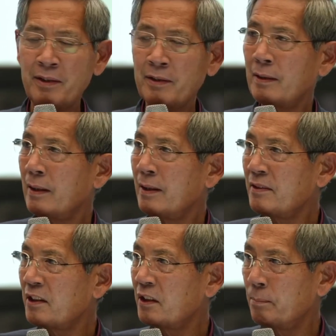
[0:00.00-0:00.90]

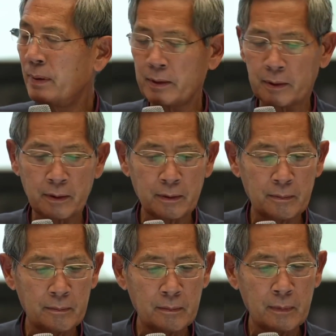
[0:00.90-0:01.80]
consequences
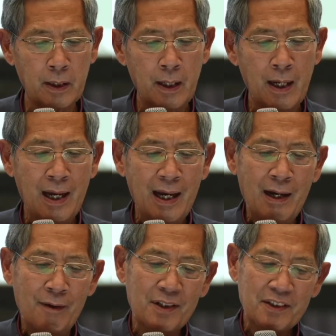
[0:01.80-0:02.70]
of such
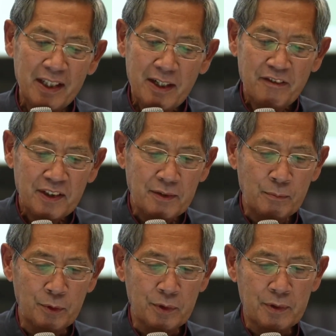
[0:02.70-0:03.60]
a crime.